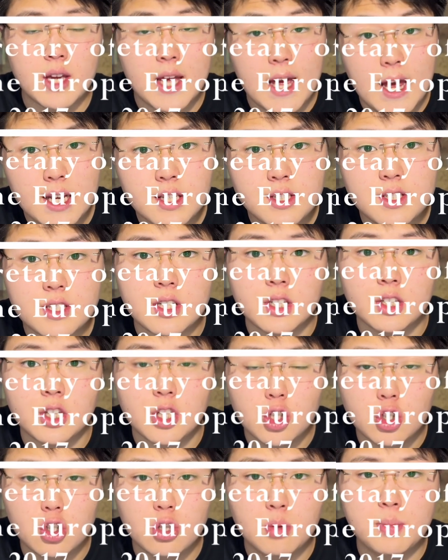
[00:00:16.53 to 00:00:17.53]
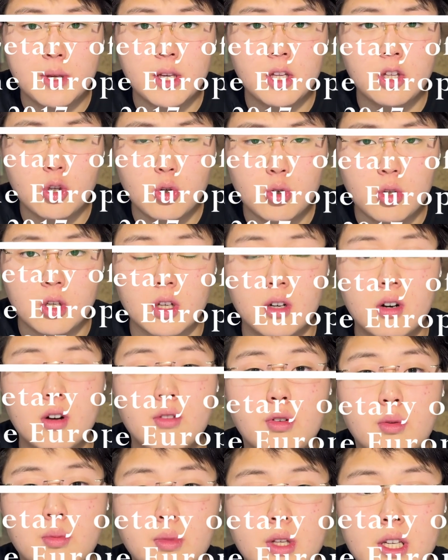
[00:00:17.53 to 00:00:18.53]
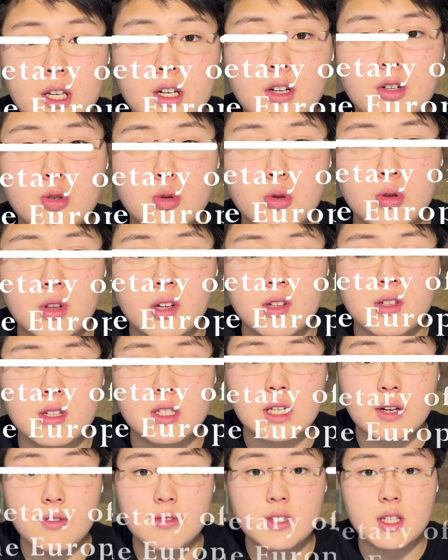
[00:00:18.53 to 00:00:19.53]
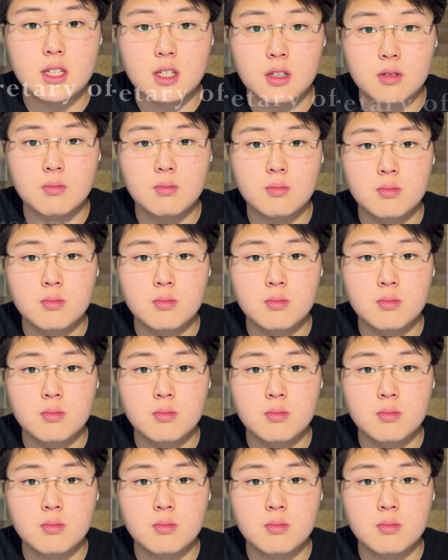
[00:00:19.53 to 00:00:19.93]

exiting the European Union from the year 2017.